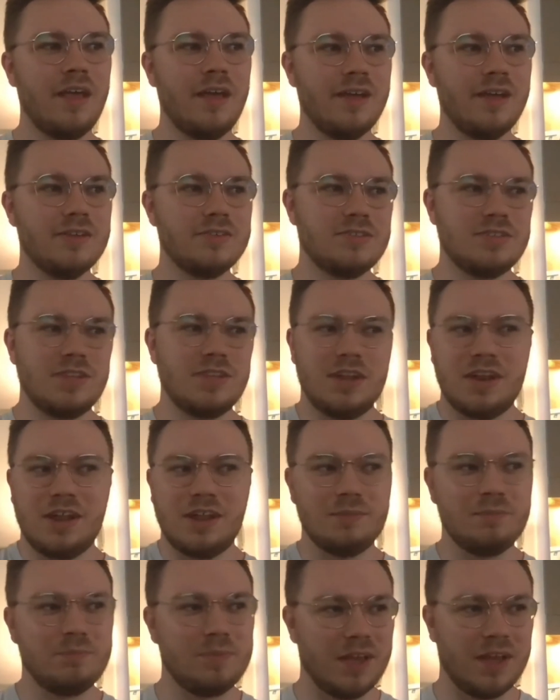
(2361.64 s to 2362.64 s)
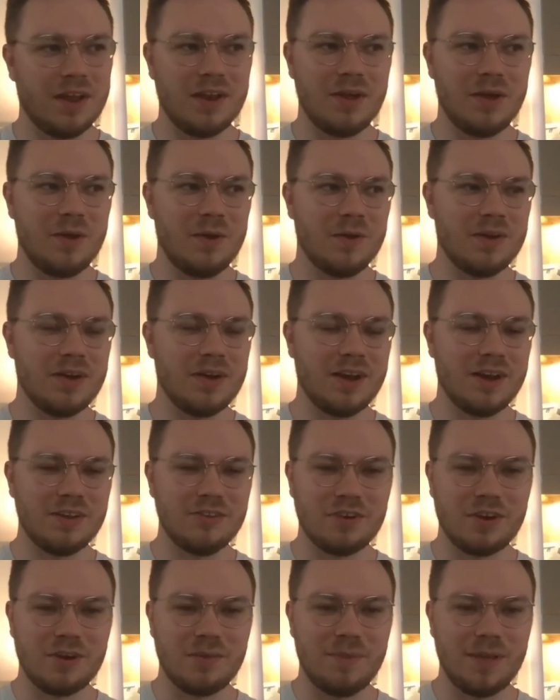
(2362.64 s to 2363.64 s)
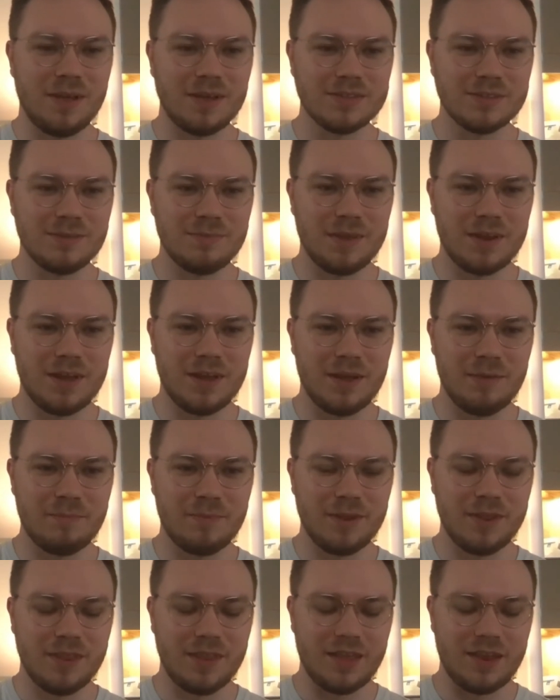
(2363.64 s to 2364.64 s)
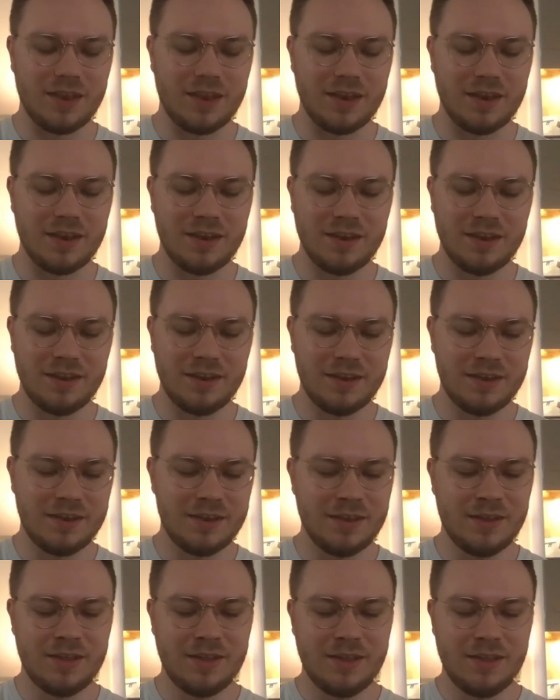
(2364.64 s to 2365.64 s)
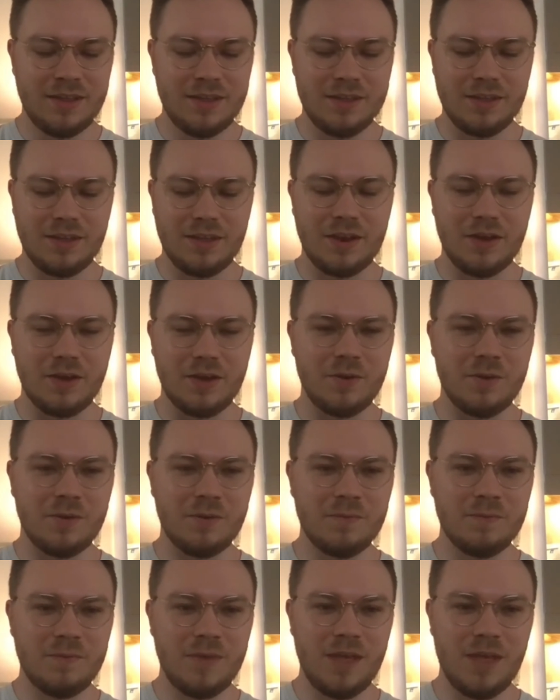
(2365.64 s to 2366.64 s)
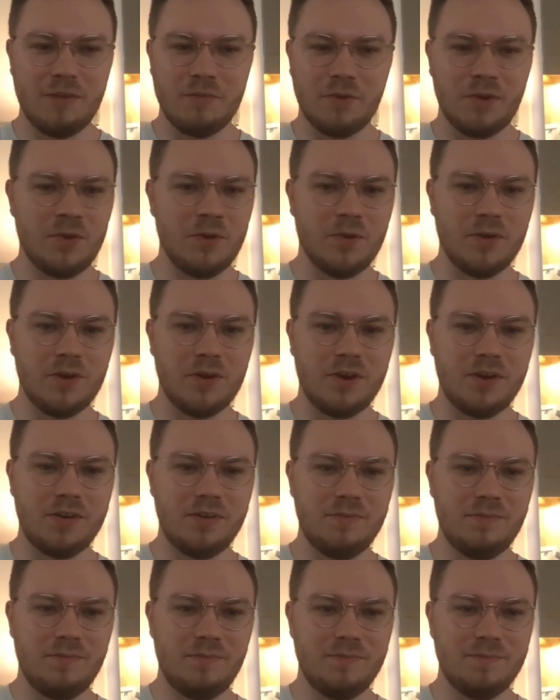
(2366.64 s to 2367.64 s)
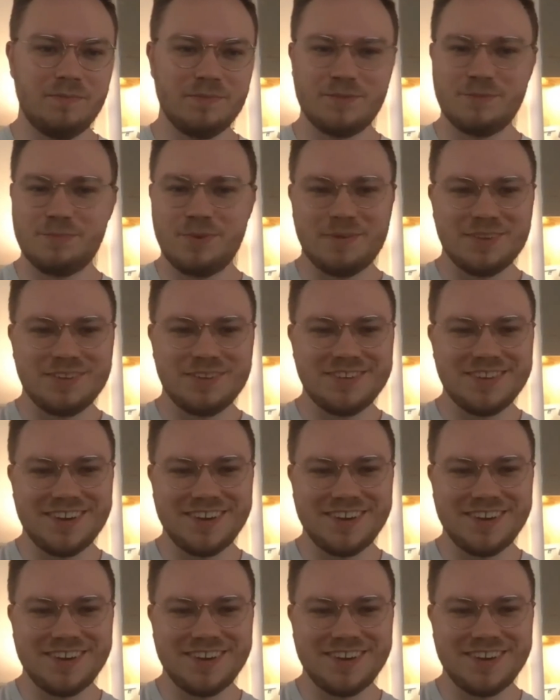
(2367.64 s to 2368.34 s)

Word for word: sit at the piano, kind of try to make something up, and then you know hit record. That's pretty much it.